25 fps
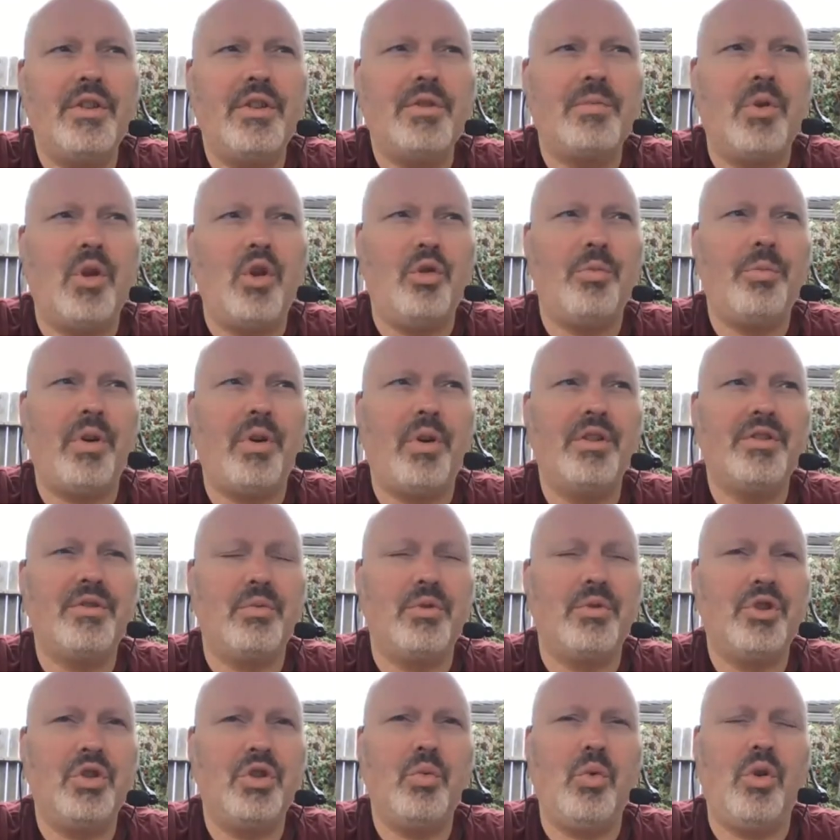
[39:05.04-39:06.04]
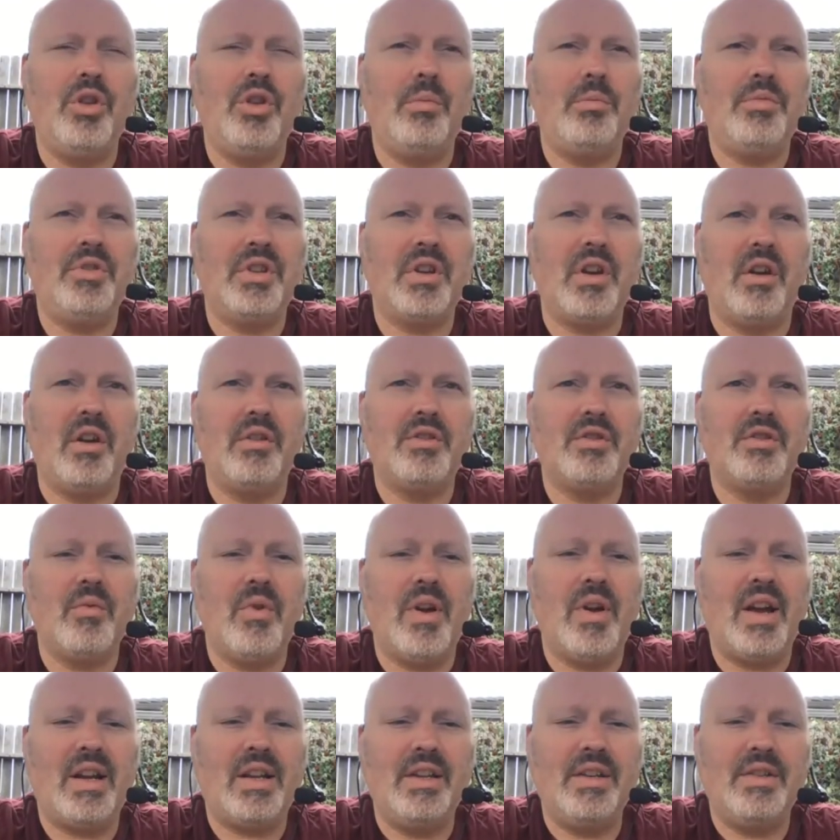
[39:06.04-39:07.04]
blog posts, would you want them to go
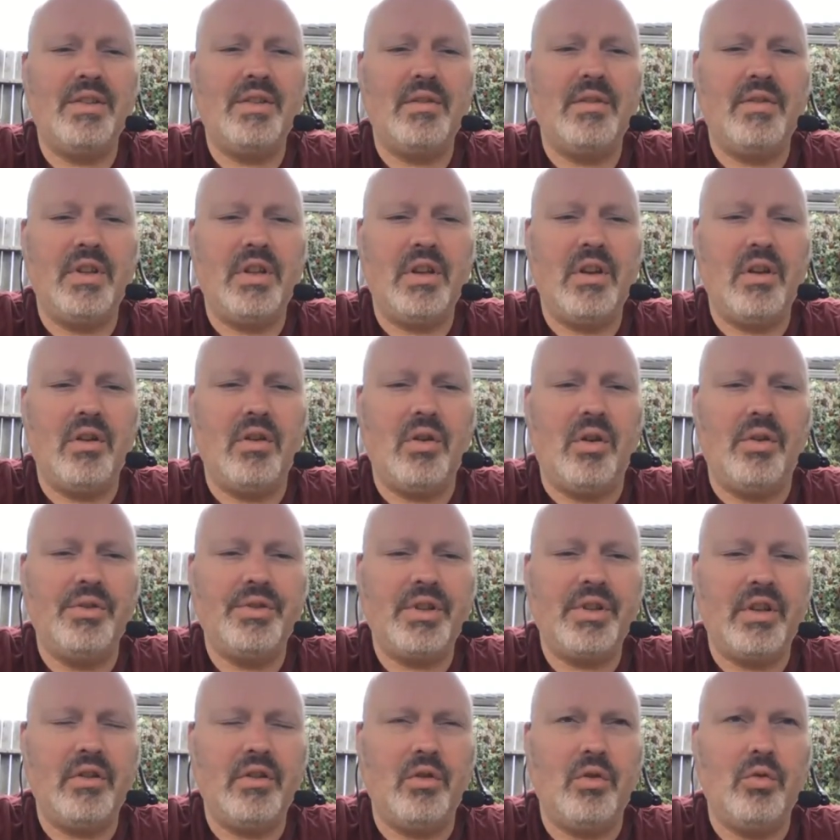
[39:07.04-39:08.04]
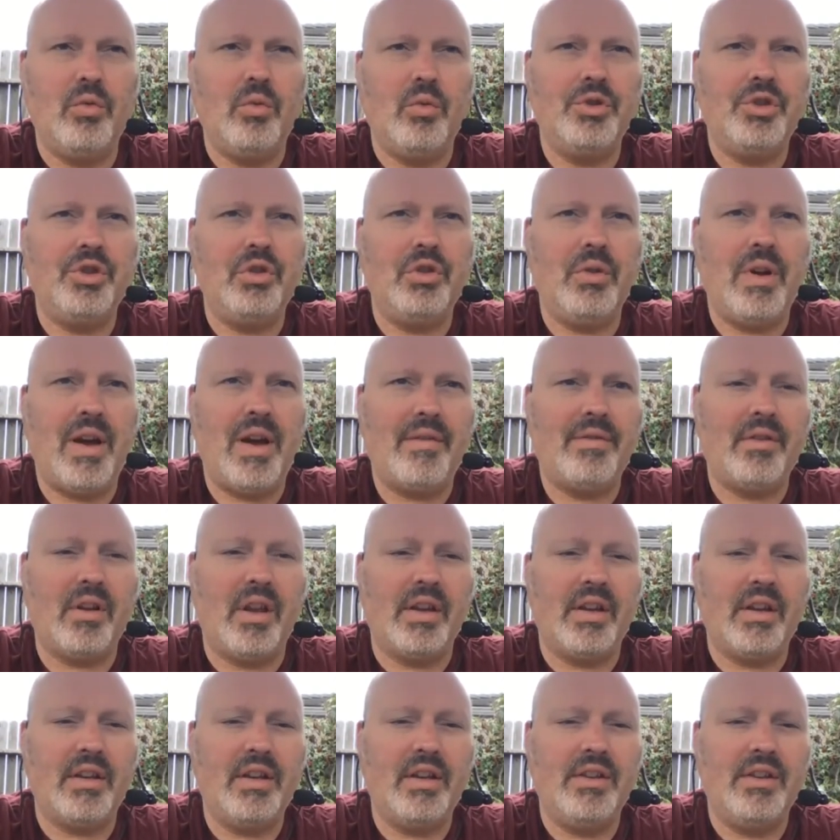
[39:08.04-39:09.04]
directly to video content, or would you have
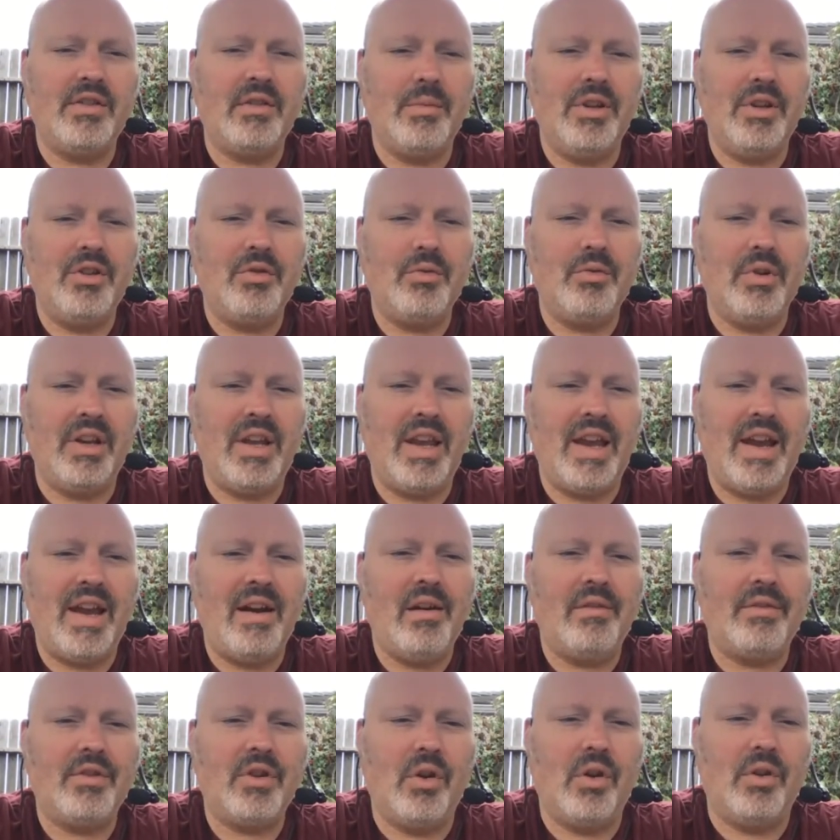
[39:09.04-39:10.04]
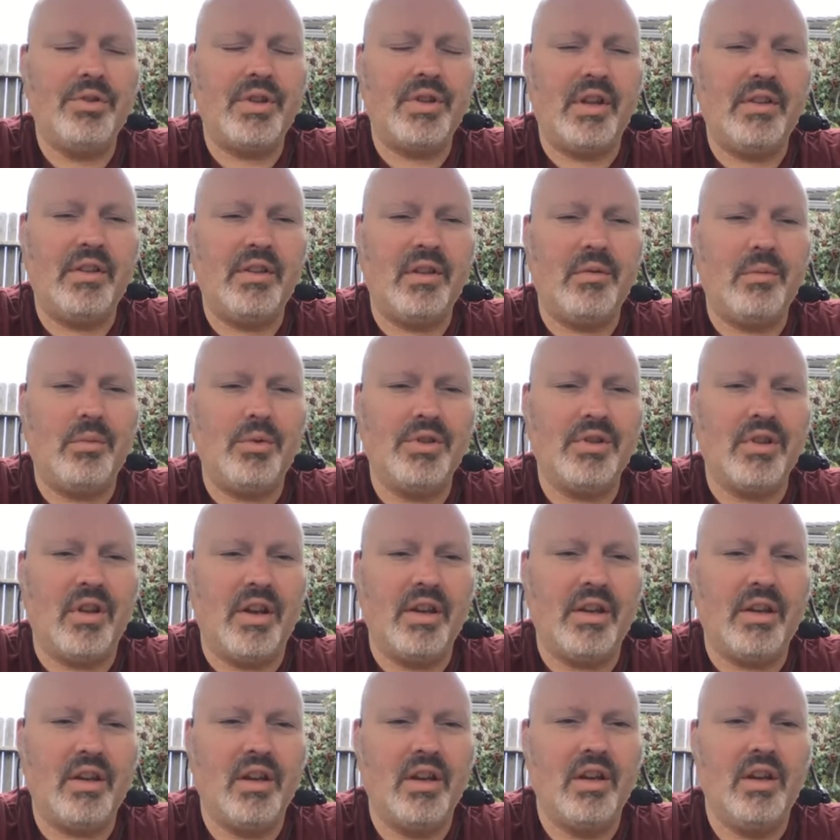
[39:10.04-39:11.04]
like an intermediary layer of content that was
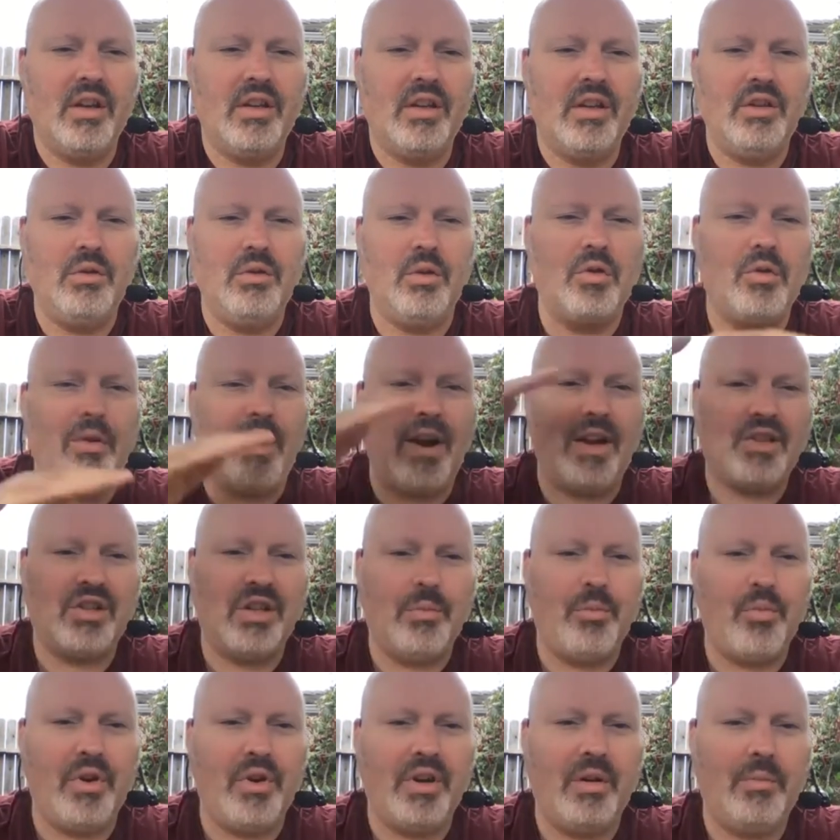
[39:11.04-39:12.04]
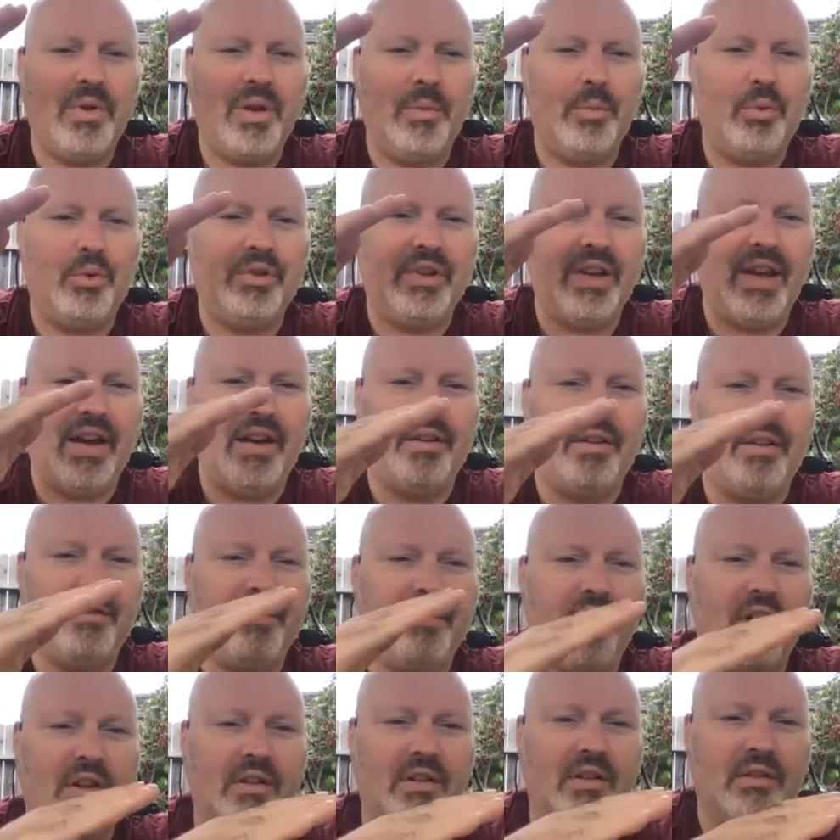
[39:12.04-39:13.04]
like you were gradually bringing people down a
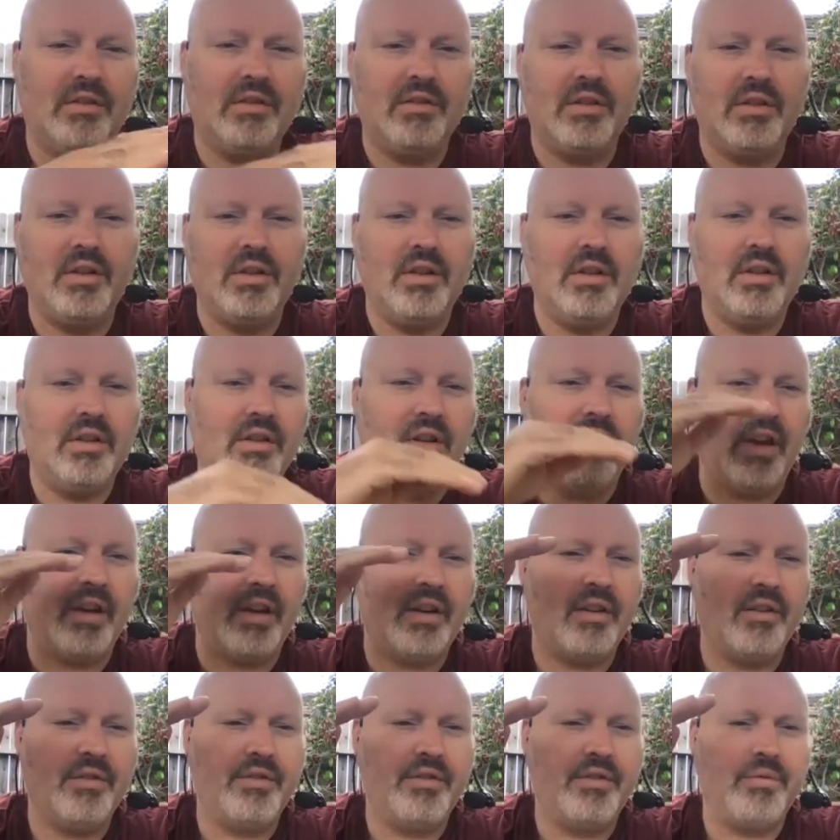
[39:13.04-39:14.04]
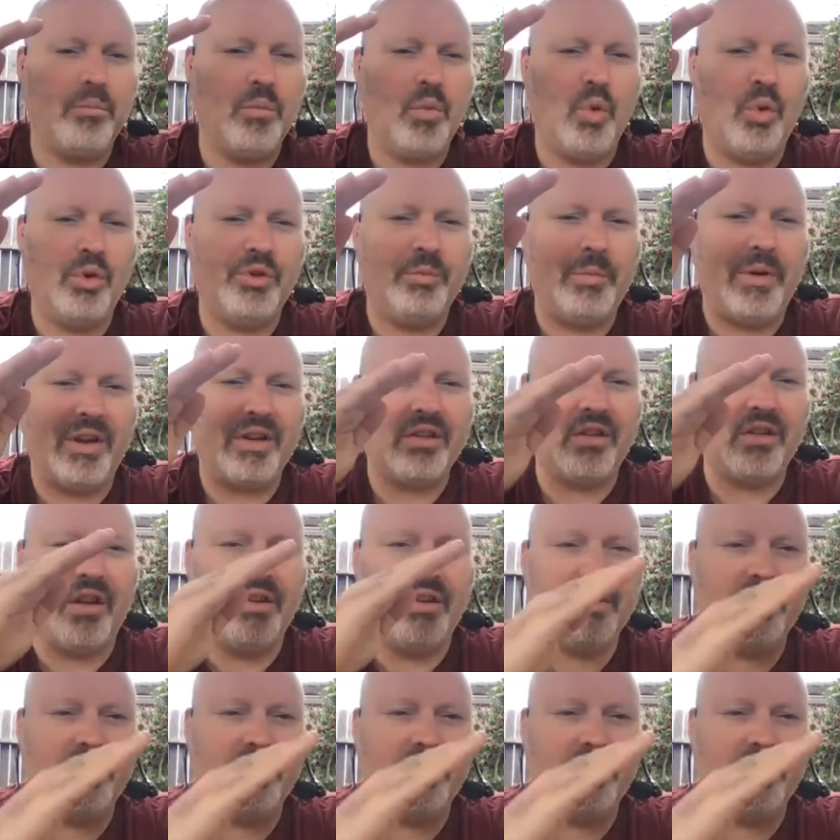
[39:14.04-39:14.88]
funnel, like of more specialized